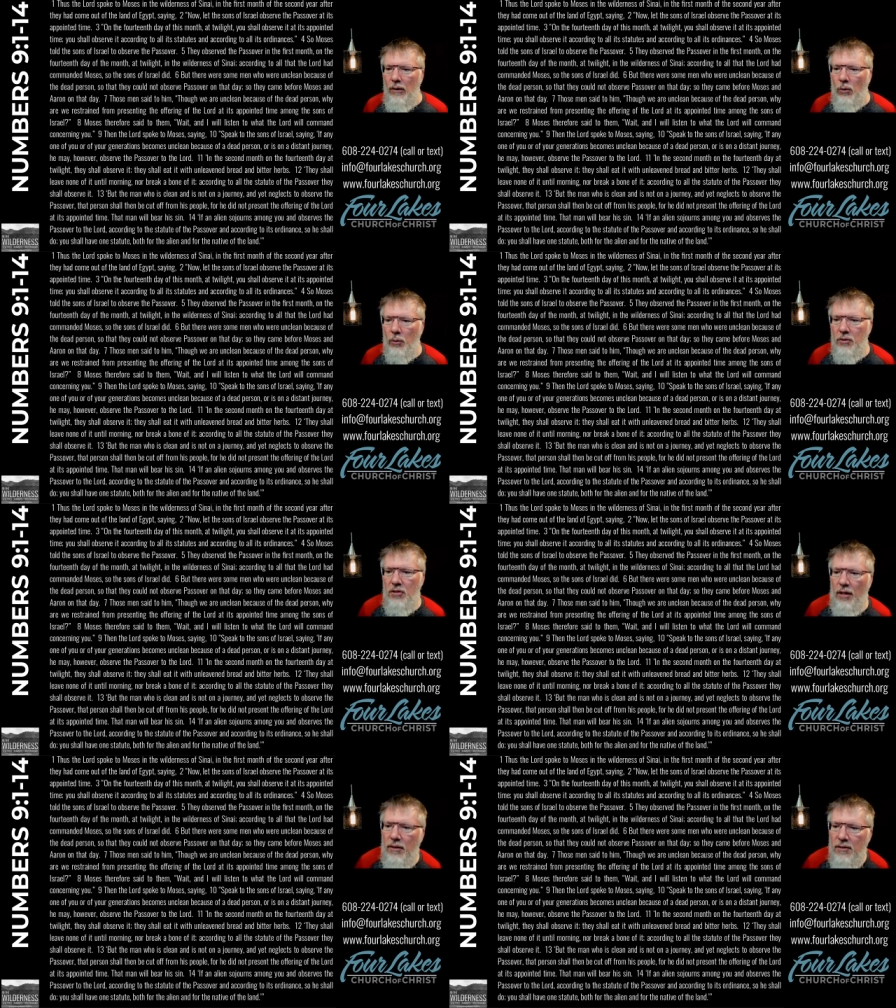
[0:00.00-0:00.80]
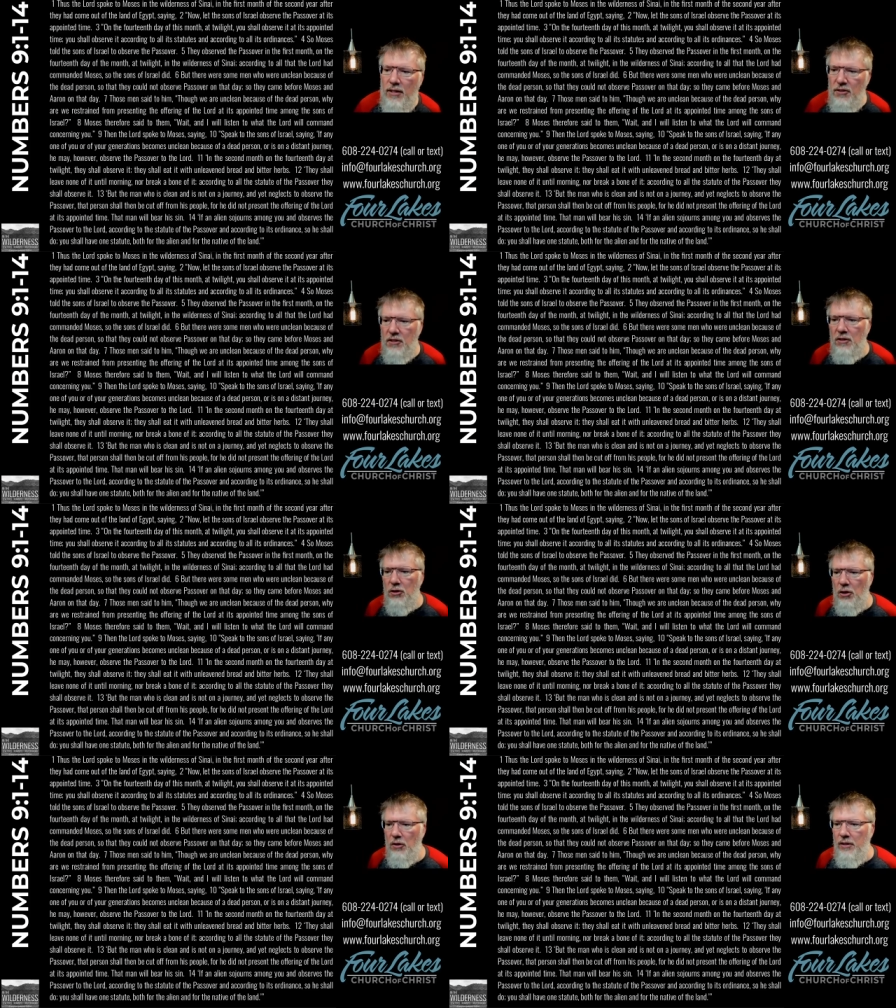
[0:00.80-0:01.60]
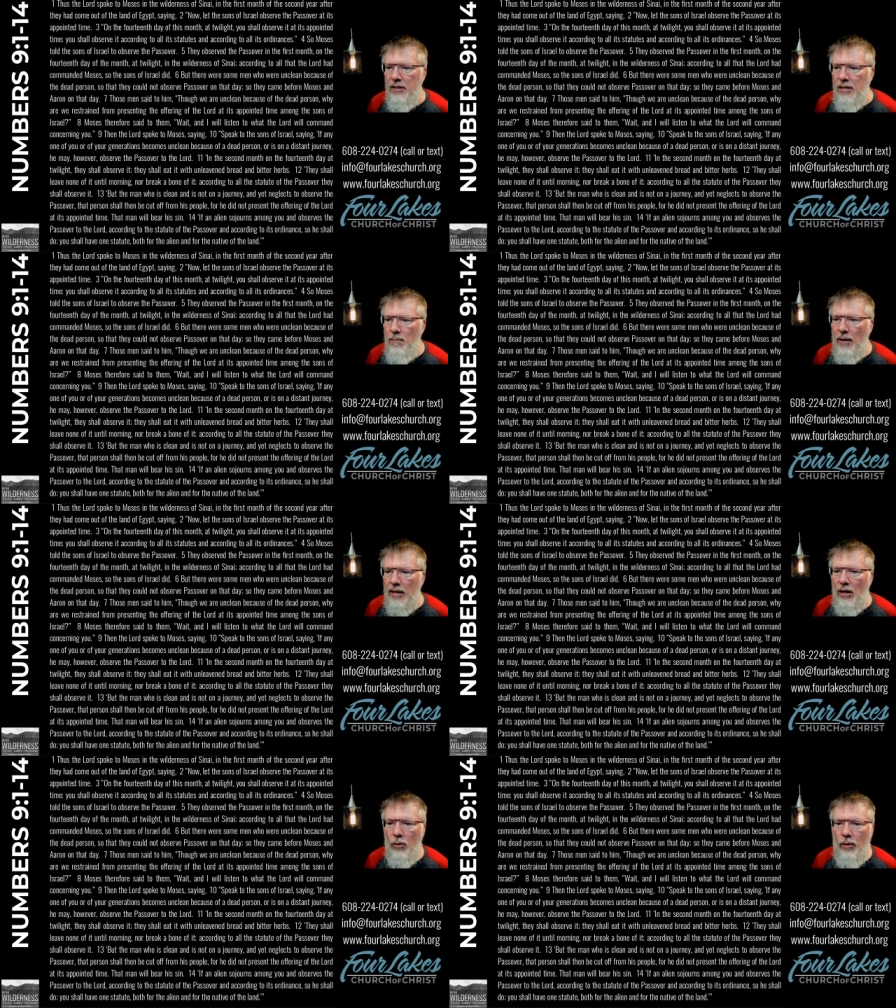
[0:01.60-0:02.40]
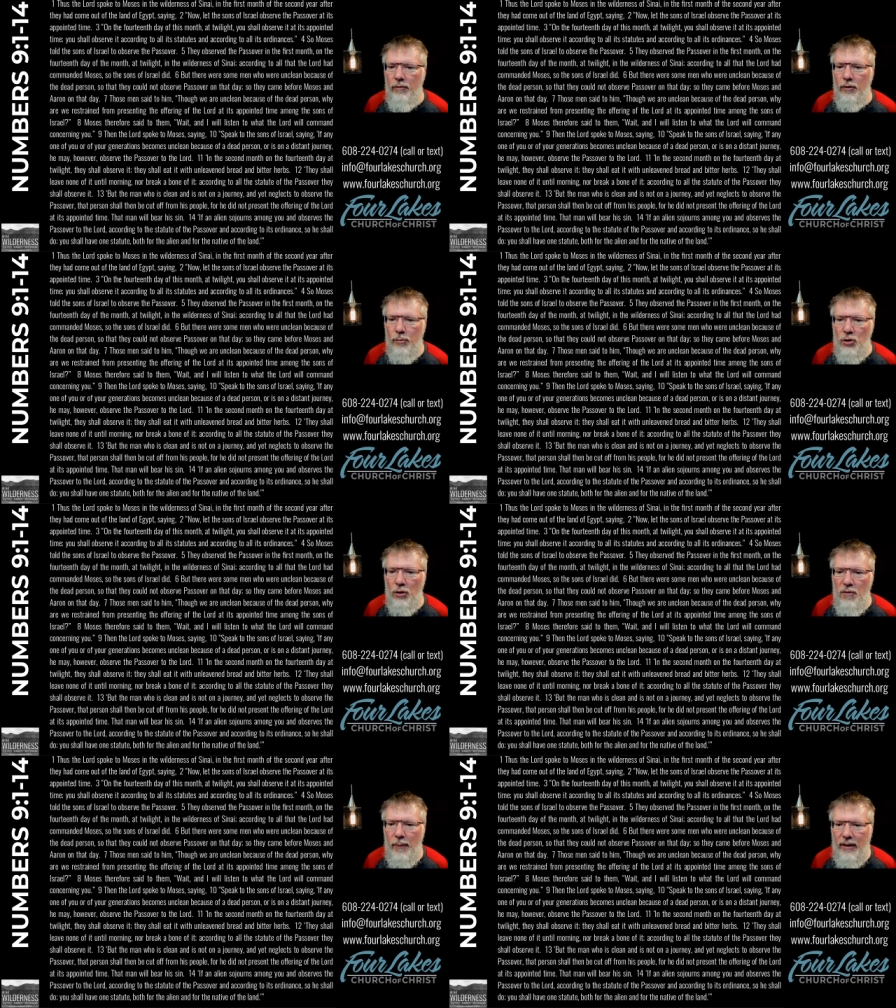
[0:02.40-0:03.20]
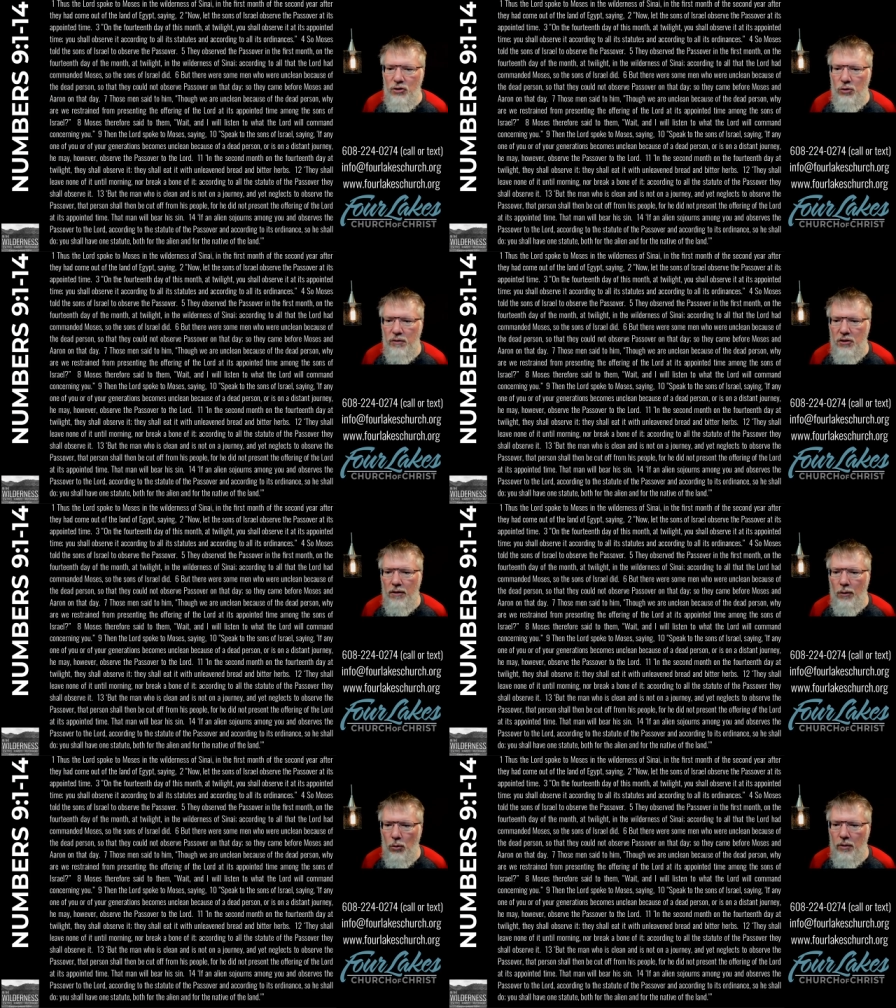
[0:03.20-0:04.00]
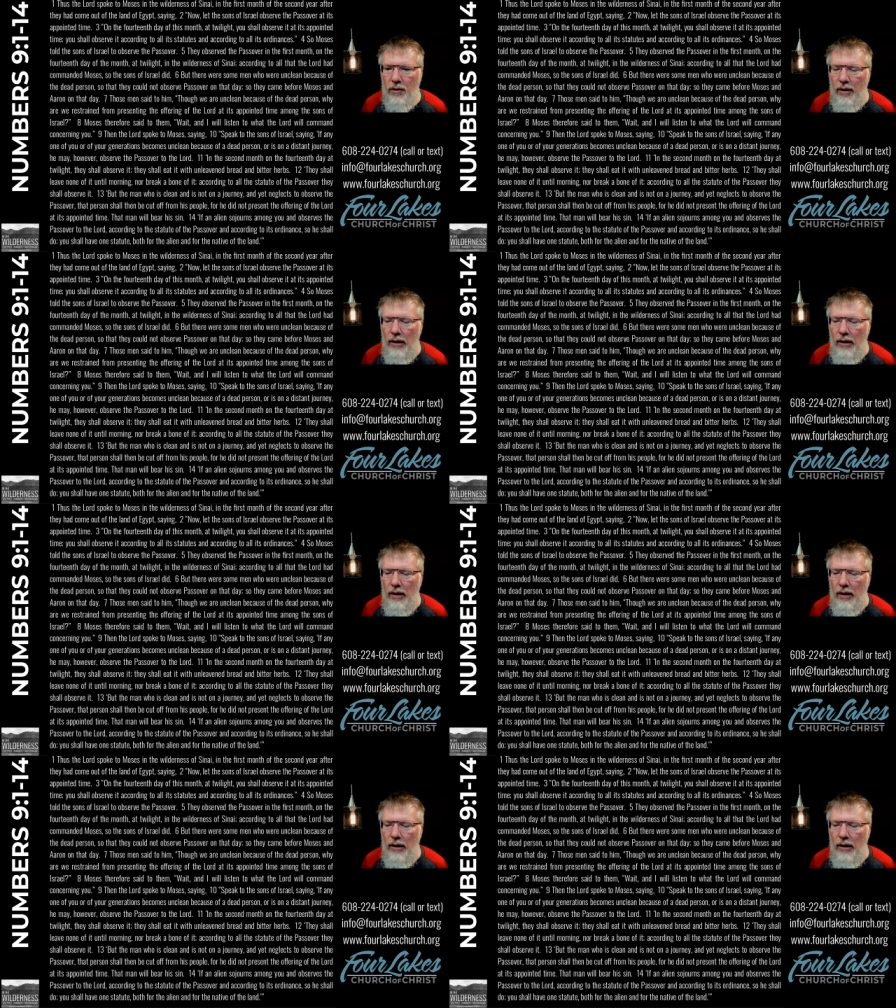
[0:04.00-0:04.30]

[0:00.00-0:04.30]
or is on a distant journey, he may, however, observe the Passover to the Lord.